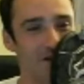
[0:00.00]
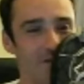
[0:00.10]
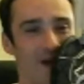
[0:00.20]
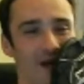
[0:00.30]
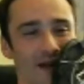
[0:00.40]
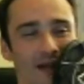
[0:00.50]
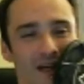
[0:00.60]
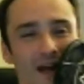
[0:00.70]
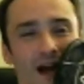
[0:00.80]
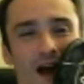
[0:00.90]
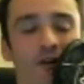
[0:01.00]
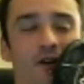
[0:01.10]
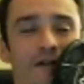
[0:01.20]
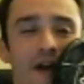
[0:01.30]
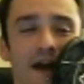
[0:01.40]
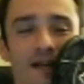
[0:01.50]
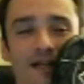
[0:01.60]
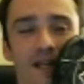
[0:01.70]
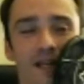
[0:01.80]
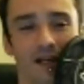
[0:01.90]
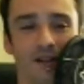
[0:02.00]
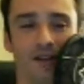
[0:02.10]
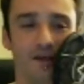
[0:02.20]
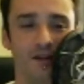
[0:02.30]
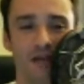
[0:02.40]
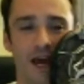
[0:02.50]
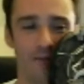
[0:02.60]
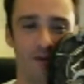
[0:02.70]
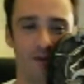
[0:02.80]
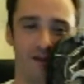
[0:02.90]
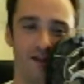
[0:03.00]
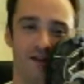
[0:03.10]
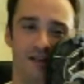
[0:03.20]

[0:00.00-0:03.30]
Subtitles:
But I don't know, if I had to get another tablet,